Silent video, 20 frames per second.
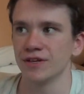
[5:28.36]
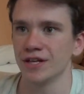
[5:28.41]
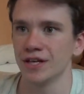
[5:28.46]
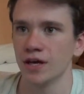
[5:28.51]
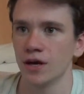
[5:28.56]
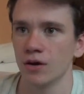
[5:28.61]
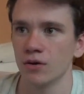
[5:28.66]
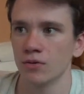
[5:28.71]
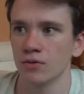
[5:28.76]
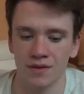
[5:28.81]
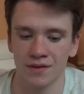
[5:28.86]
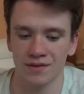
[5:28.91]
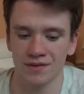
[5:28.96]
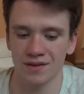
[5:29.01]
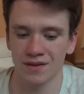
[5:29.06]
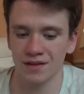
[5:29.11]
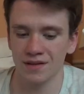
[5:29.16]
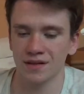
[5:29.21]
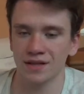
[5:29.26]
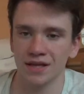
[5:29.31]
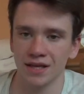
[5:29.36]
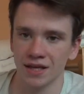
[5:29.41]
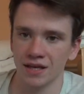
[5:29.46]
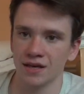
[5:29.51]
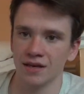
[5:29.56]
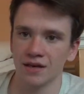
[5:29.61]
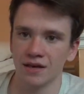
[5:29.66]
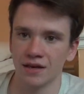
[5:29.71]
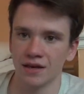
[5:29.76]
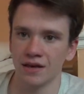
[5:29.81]
video. Let's say click
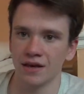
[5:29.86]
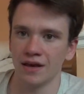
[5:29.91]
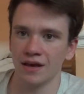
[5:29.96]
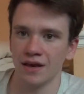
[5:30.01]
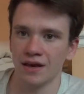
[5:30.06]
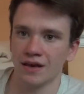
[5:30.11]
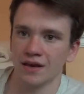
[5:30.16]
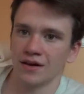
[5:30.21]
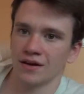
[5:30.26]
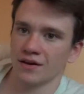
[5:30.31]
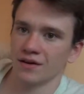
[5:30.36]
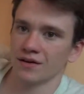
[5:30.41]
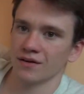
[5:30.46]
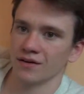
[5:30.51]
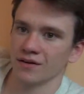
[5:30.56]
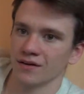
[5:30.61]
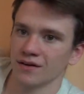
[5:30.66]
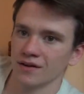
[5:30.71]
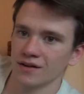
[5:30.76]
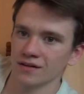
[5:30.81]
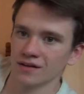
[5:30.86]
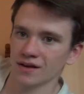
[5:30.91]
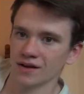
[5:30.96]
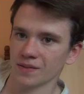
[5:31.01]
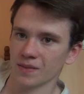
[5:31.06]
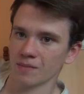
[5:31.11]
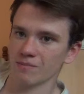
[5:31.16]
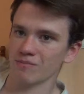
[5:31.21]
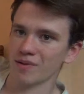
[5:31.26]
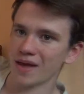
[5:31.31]
here, click
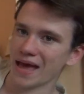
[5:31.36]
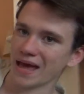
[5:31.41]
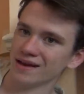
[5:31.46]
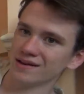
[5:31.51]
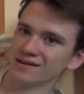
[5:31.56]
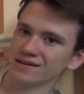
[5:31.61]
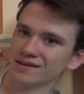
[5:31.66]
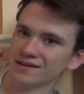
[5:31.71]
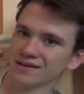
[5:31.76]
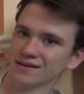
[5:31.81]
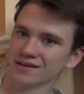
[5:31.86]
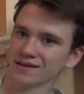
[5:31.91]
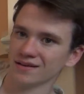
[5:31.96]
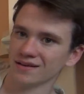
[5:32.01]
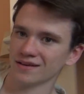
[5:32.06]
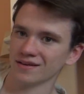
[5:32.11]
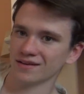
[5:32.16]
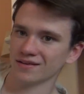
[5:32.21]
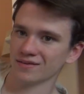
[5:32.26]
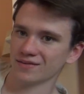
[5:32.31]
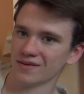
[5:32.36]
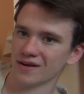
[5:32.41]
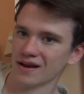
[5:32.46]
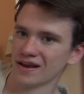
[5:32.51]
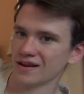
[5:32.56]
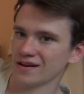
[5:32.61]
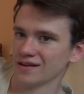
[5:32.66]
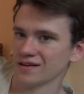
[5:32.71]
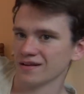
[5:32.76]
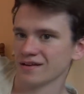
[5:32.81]
on the bed,
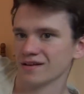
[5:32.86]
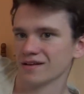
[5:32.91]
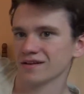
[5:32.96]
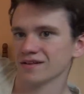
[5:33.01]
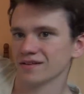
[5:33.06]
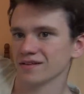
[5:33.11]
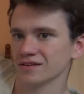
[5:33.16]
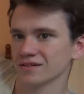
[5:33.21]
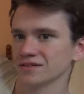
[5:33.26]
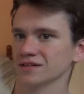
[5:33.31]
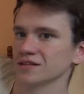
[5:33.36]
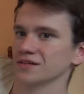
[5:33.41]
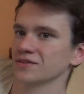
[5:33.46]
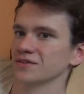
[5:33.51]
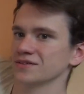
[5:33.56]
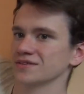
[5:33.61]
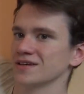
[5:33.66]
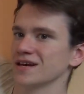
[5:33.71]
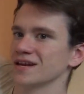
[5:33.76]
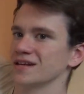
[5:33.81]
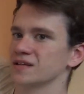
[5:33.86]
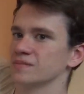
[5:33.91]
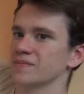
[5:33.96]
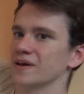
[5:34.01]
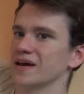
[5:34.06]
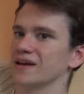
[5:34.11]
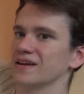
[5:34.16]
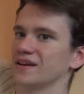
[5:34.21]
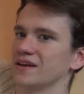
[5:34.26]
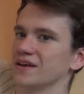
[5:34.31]
right? Click on the side of the
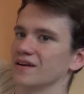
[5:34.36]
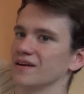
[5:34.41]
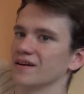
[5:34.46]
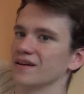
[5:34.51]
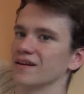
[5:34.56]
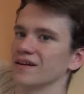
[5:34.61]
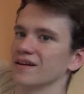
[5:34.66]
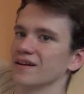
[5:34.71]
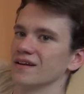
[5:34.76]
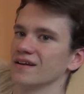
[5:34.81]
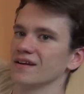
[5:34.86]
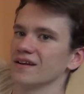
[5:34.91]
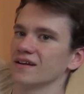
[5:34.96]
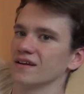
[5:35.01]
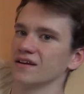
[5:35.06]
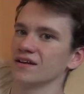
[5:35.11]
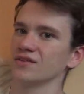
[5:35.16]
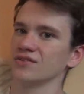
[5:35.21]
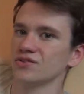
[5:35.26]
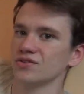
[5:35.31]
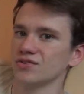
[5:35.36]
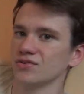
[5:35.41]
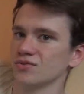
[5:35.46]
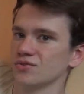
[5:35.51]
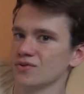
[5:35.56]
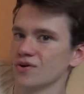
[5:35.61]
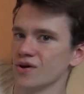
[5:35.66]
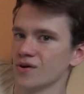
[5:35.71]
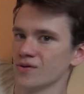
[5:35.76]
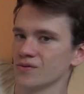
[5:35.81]
bed here to
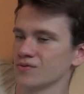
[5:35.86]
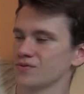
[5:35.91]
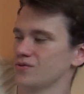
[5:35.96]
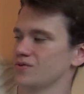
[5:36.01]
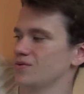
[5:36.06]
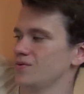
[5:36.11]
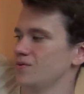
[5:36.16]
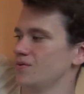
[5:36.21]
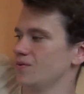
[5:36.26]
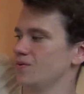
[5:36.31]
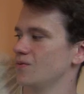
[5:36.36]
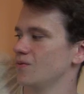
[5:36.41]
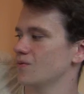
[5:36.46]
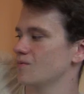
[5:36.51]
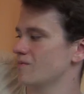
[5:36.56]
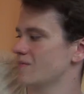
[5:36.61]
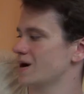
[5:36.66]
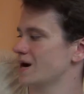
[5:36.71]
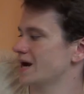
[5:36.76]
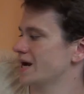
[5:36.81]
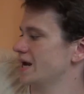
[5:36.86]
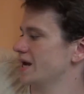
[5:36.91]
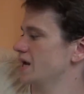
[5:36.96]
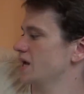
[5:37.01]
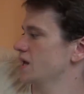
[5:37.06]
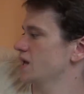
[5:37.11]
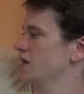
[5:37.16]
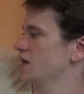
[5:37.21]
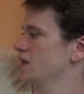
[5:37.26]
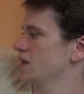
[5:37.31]
go to my